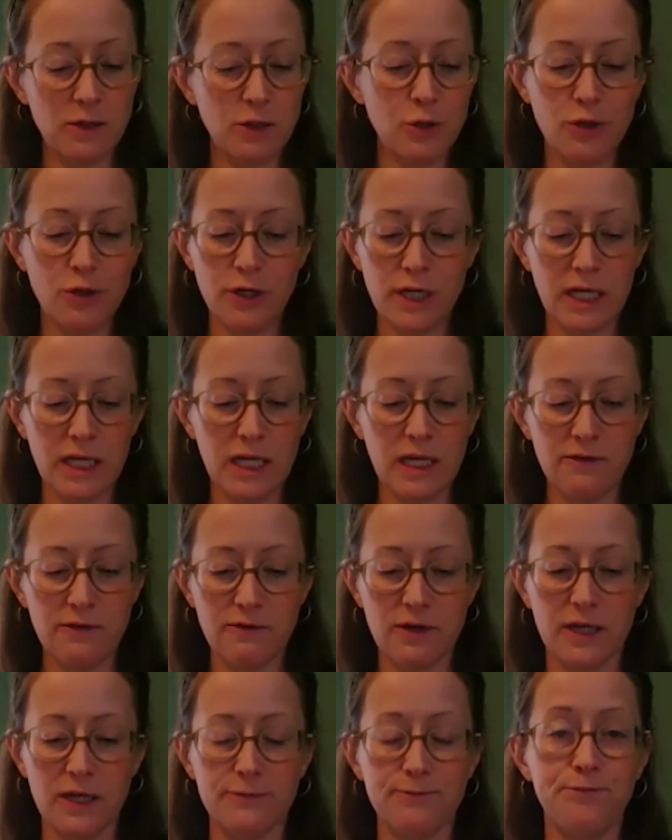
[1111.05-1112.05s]
you could
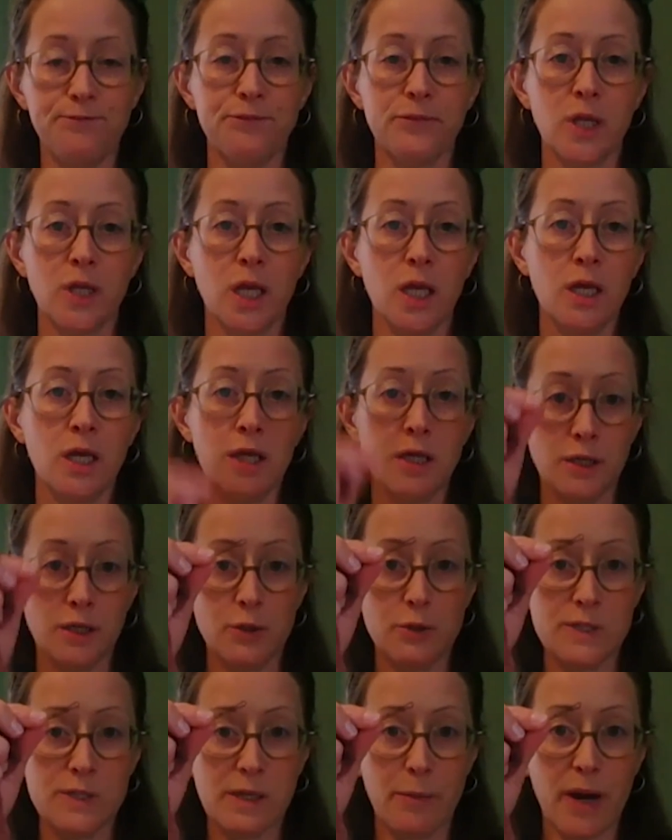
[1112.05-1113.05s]
even
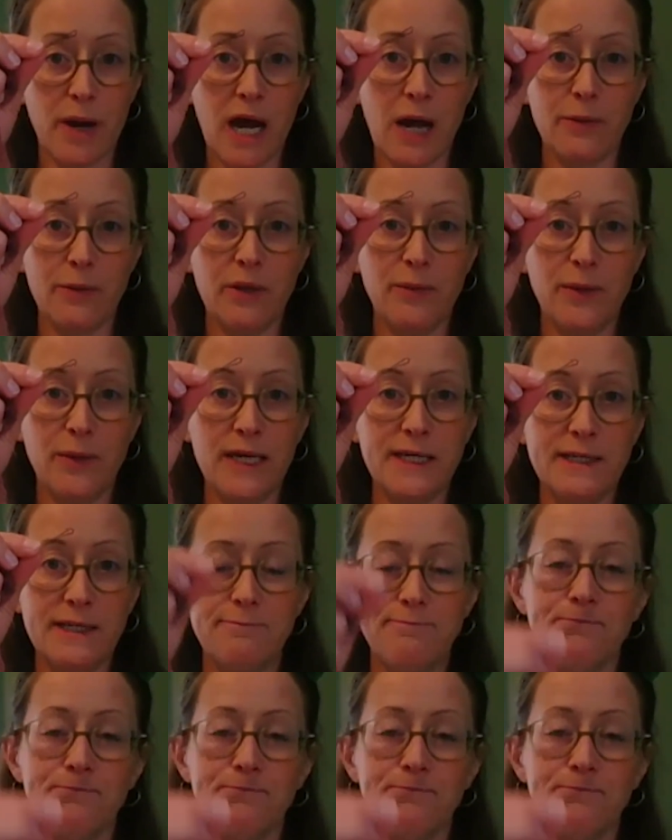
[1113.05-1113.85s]
use a bobby pin,